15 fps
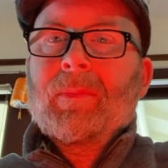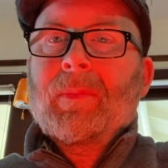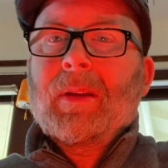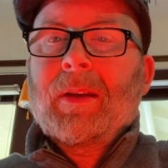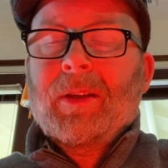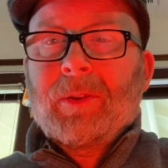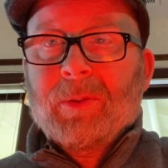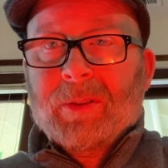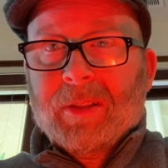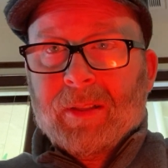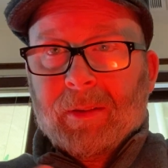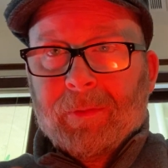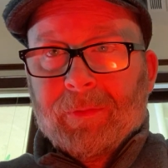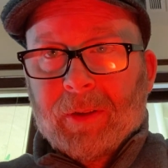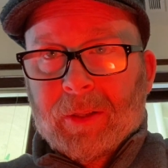He uses
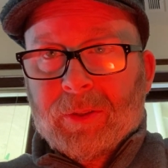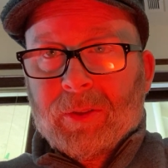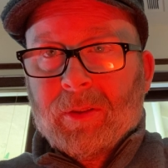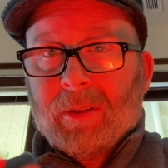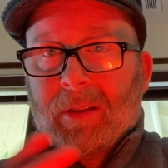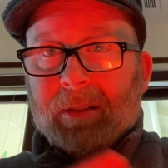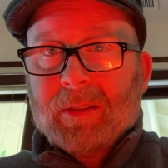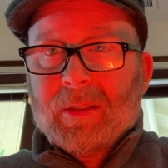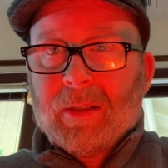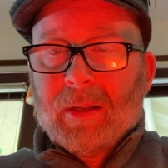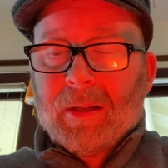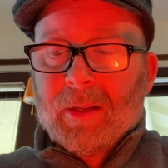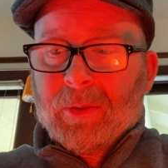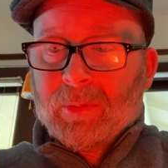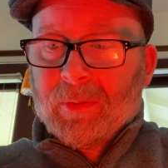affection instead,
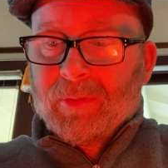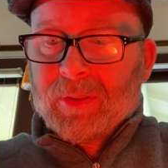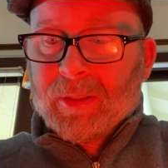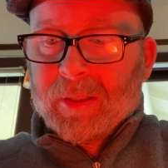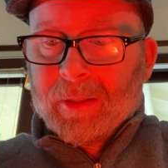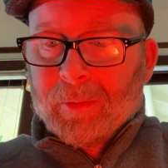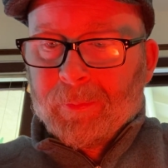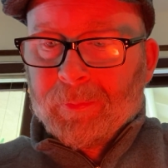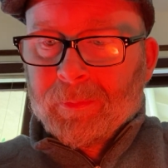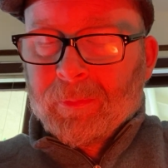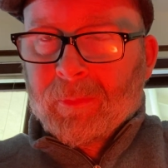as we've seen.